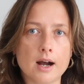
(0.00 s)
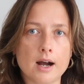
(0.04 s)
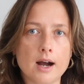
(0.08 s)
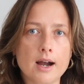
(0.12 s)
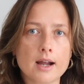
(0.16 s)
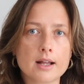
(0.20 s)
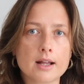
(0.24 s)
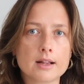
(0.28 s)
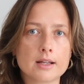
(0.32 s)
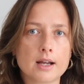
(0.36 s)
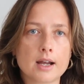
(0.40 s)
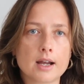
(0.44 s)

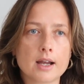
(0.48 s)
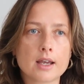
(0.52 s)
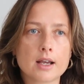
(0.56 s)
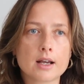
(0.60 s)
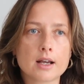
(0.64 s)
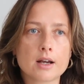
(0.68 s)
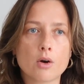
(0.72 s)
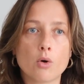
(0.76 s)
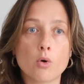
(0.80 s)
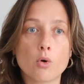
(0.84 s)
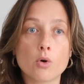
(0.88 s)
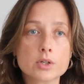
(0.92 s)
I
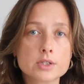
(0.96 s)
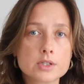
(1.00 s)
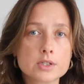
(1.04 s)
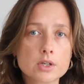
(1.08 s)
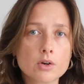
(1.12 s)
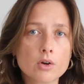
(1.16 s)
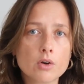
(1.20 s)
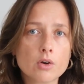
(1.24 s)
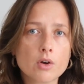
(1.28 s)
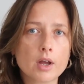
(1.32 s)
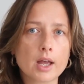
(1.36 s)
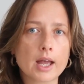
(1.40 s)
like
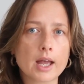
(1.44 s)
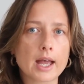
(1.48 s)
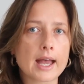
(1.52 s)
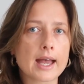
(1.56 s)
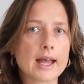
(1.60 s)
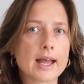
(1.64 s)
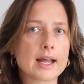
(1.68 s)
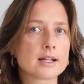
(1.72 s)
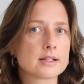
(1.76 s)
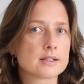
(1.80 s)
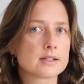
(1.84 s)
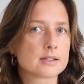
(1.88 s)
audio
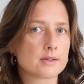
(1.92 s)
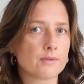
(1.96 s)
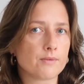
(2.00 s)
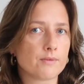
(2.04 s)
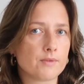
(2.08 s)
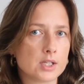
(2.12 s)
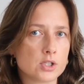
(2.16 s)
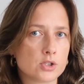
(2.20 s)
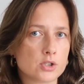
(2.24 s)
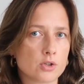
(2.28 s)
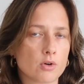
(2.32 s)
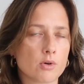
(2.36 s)
and
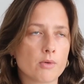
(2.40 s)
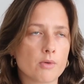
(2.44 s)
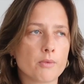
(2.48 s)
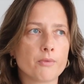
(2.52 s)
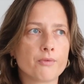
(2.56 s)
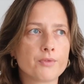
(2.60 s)
video.